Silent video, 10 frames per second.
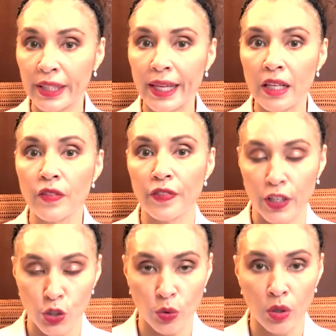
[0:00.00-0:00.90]
the
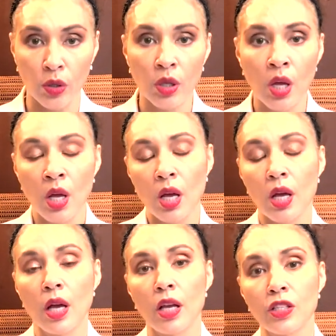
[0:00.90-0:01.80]
individual
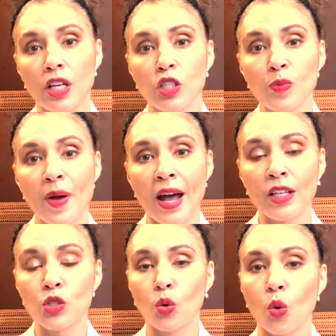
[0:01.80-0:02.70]
sunspots,